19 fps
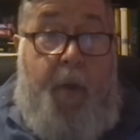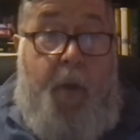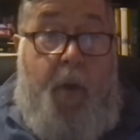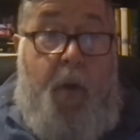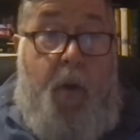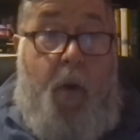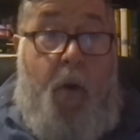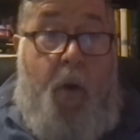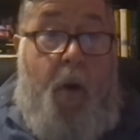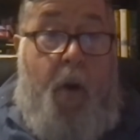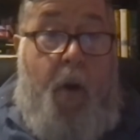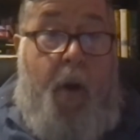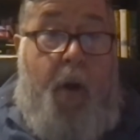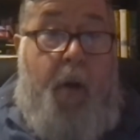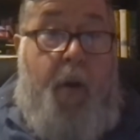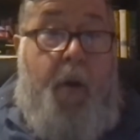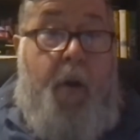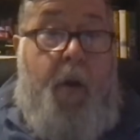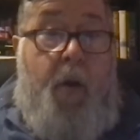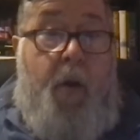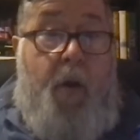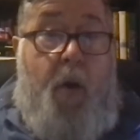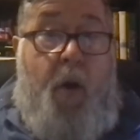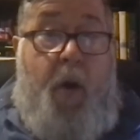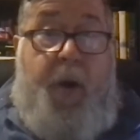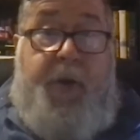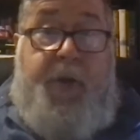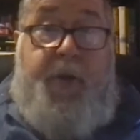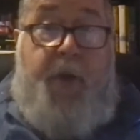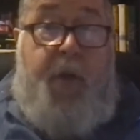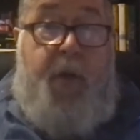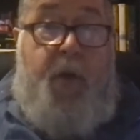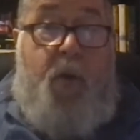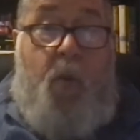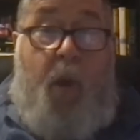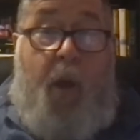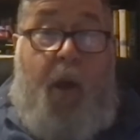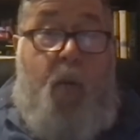Lorna. Lorna's done
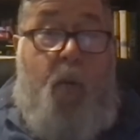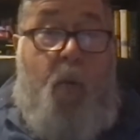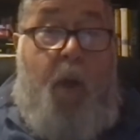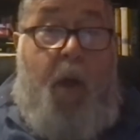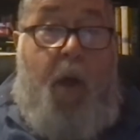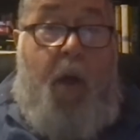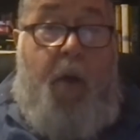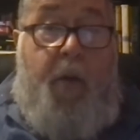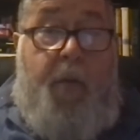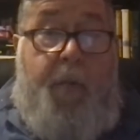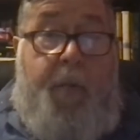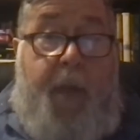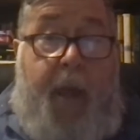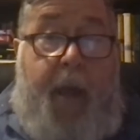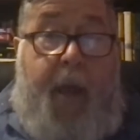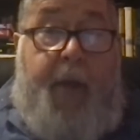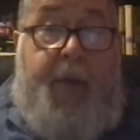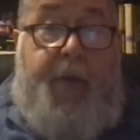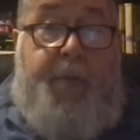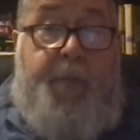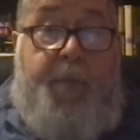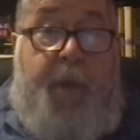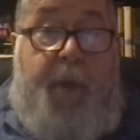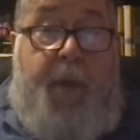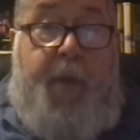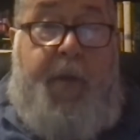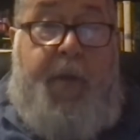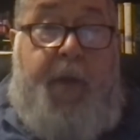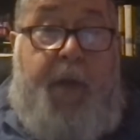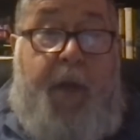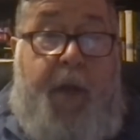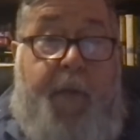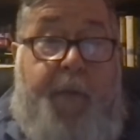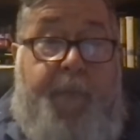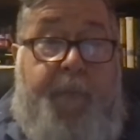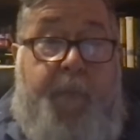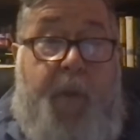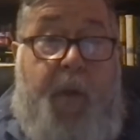quite well in the past, but
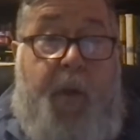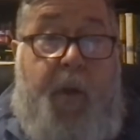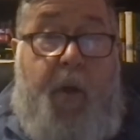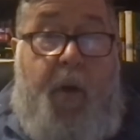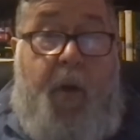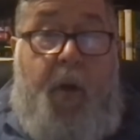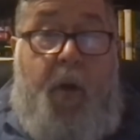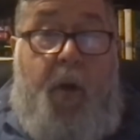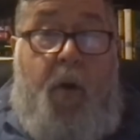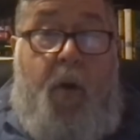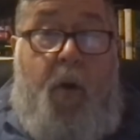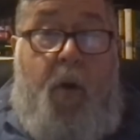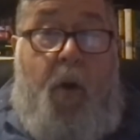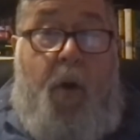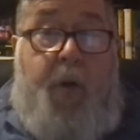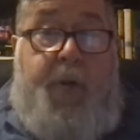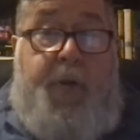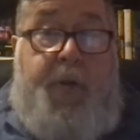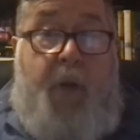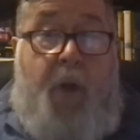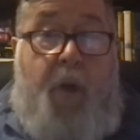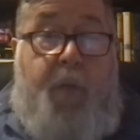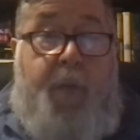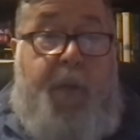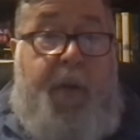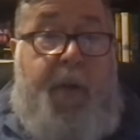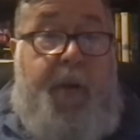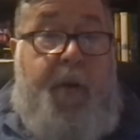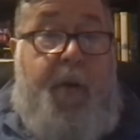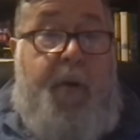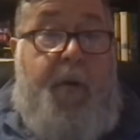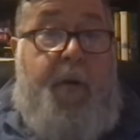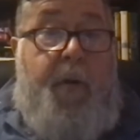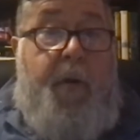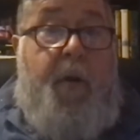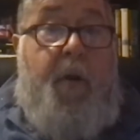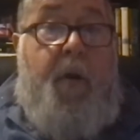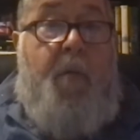Lorna Saltpeter,
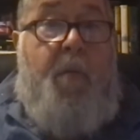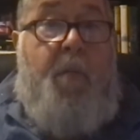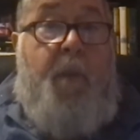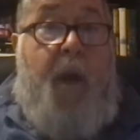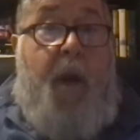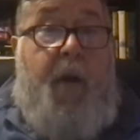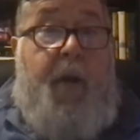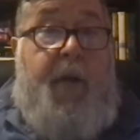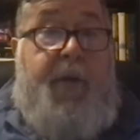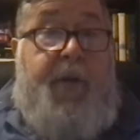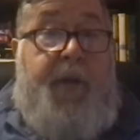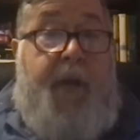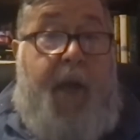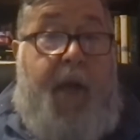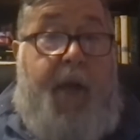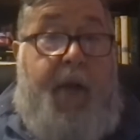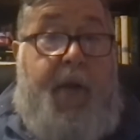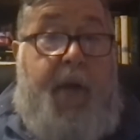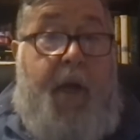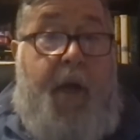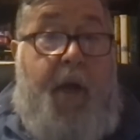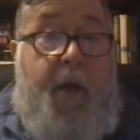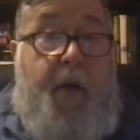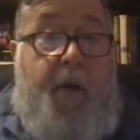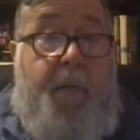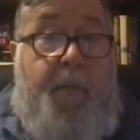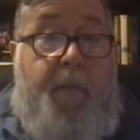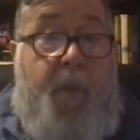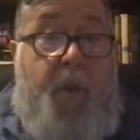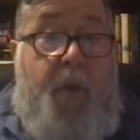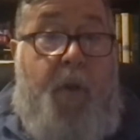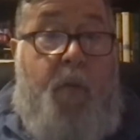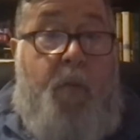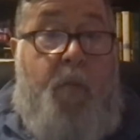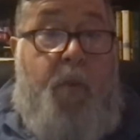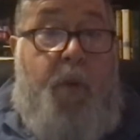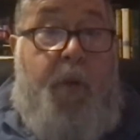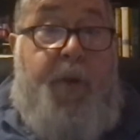Molly Seidel,
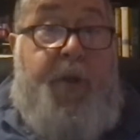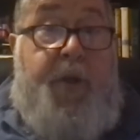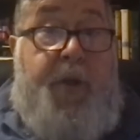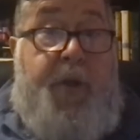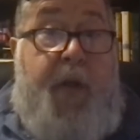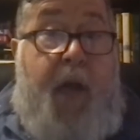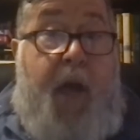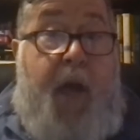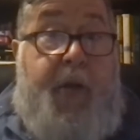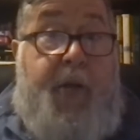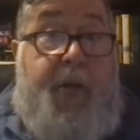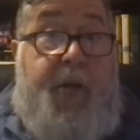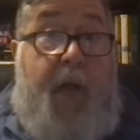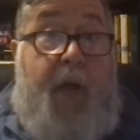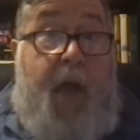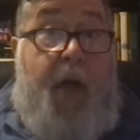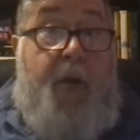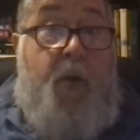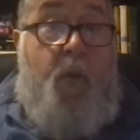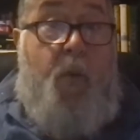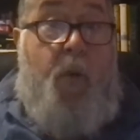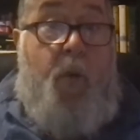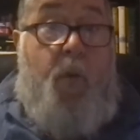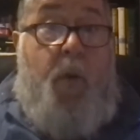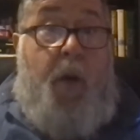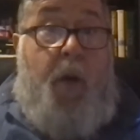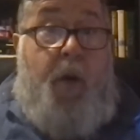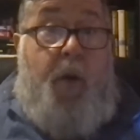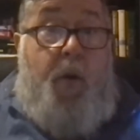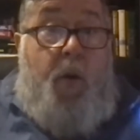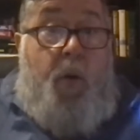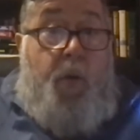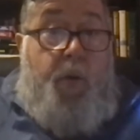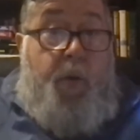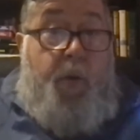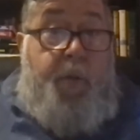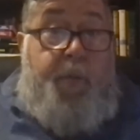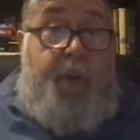Bridget Koskaj, the world record
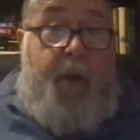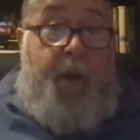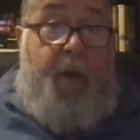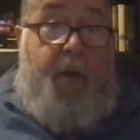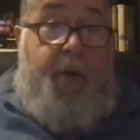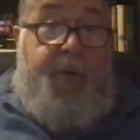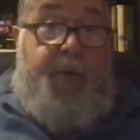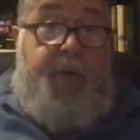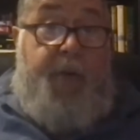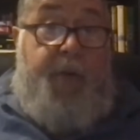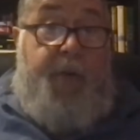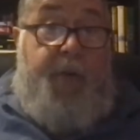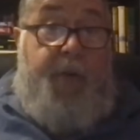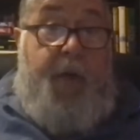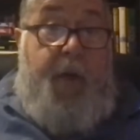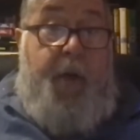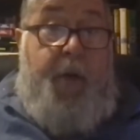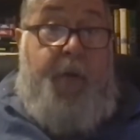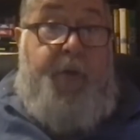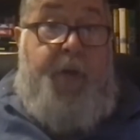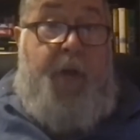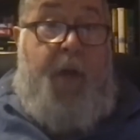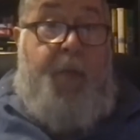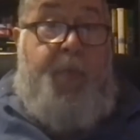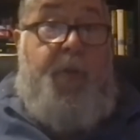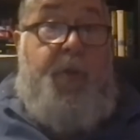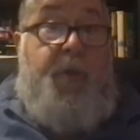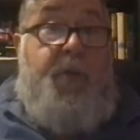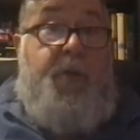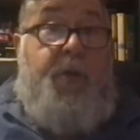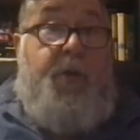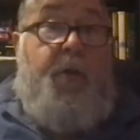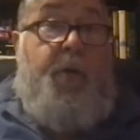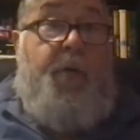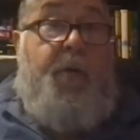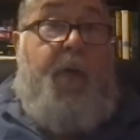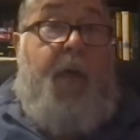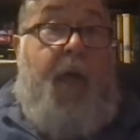holder in Paris, Jeff
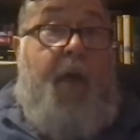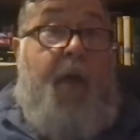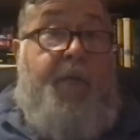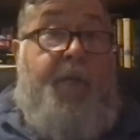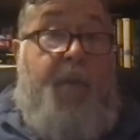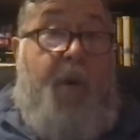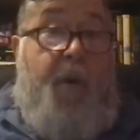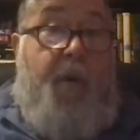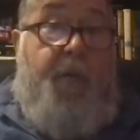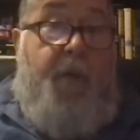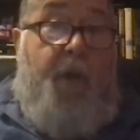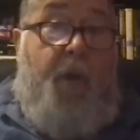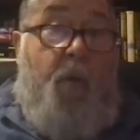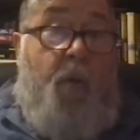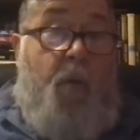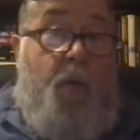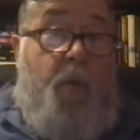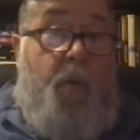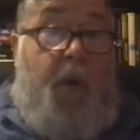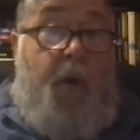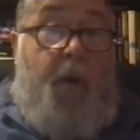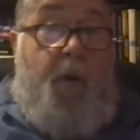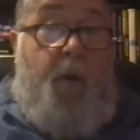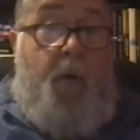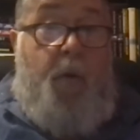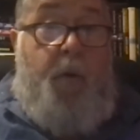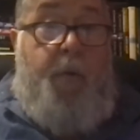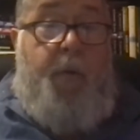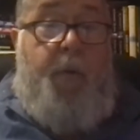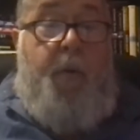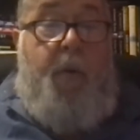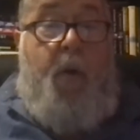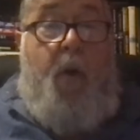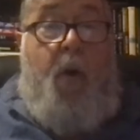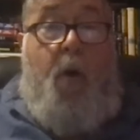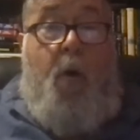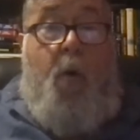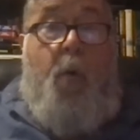Chichir, the half marathon world record holder,
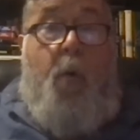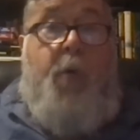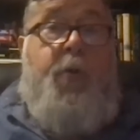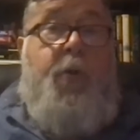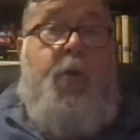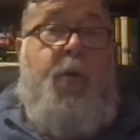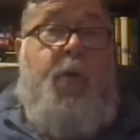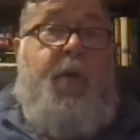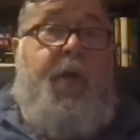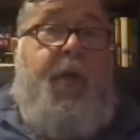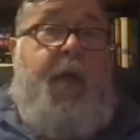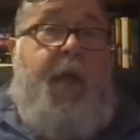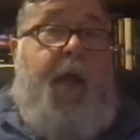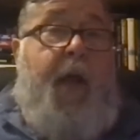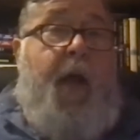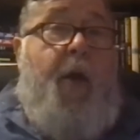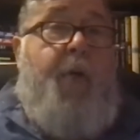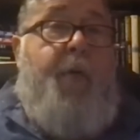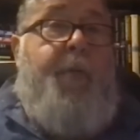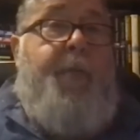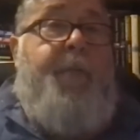were duking it out.